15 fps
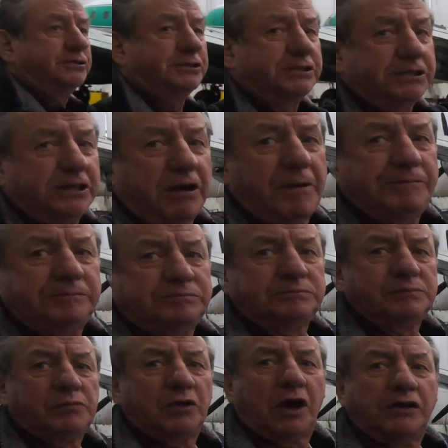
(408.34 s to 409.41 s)
in
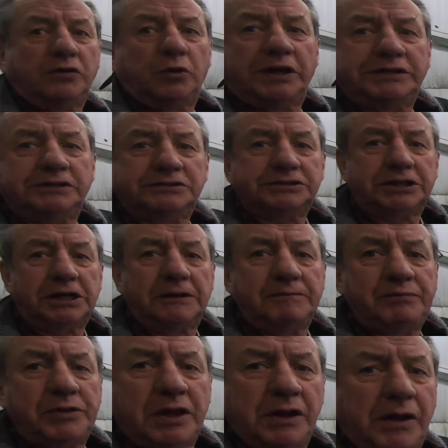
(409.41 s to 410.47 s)
on the windows there.
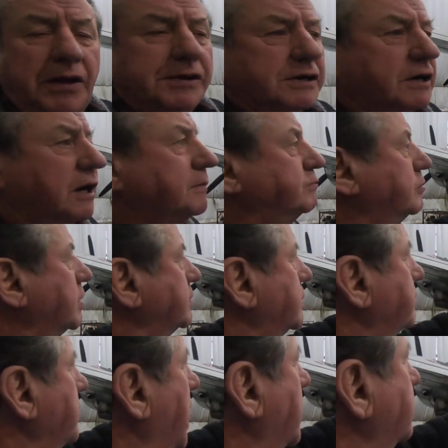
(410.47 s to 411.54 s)
Our brother
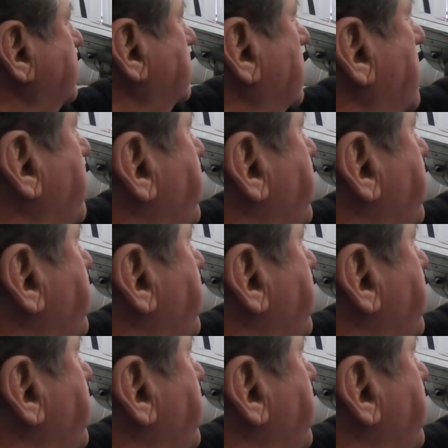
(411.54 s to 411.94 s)
Matthew,